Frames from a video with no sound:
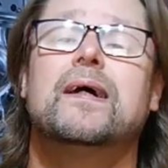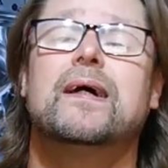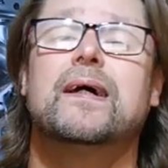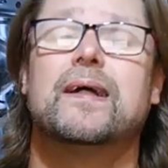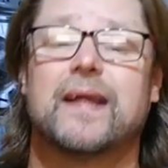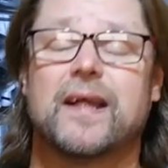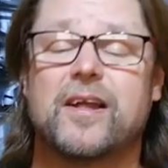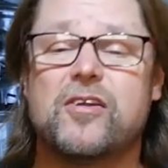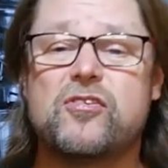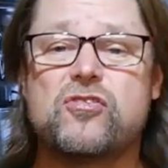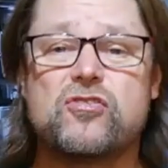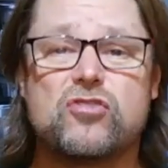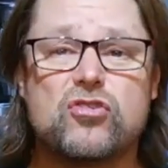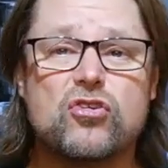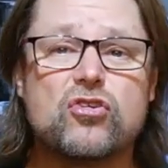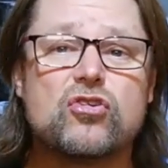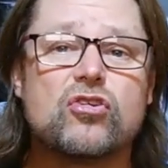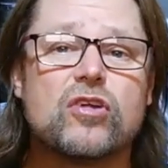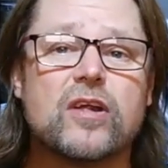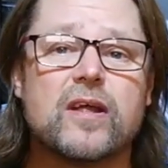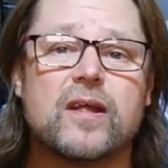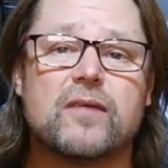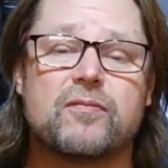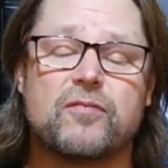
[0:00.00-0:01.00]
Now this is
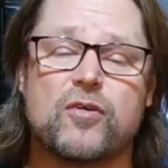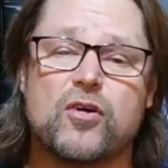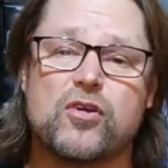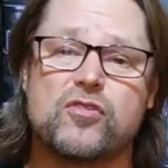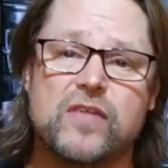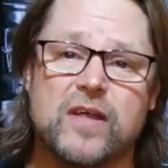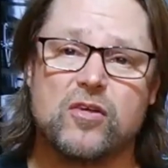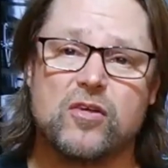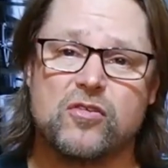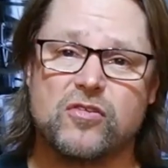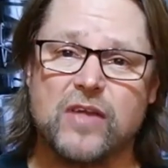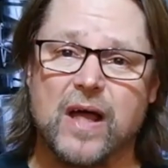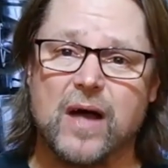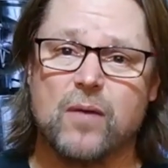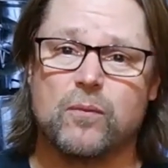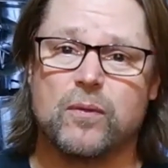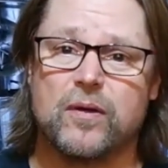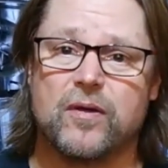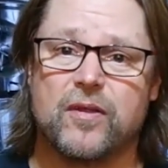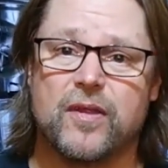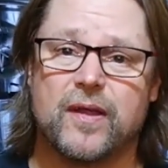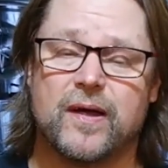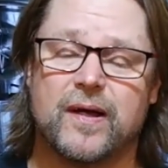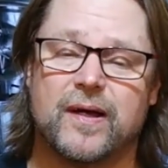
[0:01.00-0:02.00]
usually the first start with.